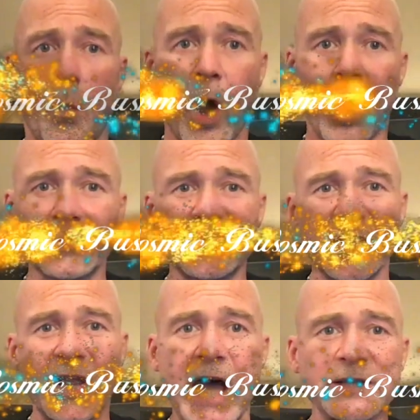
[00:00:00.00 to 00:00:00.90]
Welcome
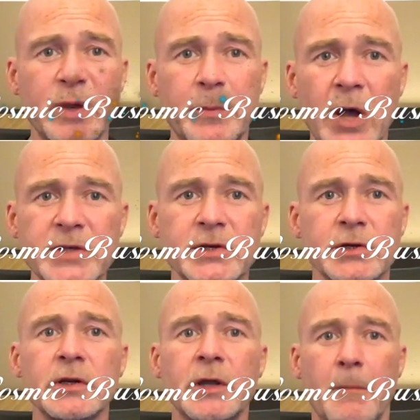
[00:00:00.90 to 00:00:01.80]
to the Cosmic
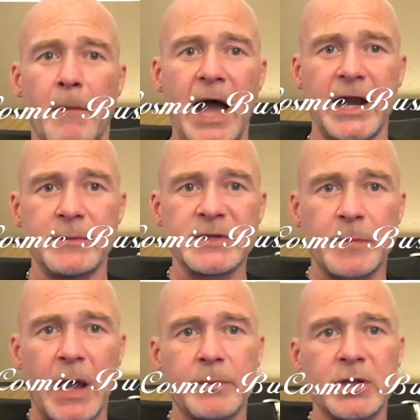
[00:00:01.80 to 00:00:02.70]
Buster. My name
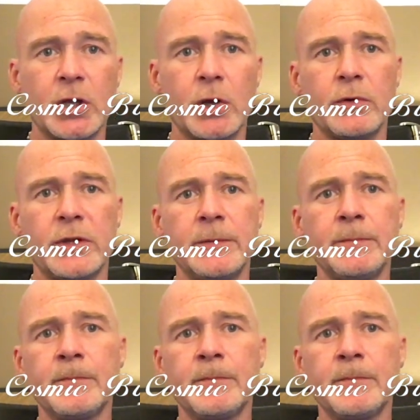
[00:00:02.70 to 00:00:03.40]
is Bobby Cody.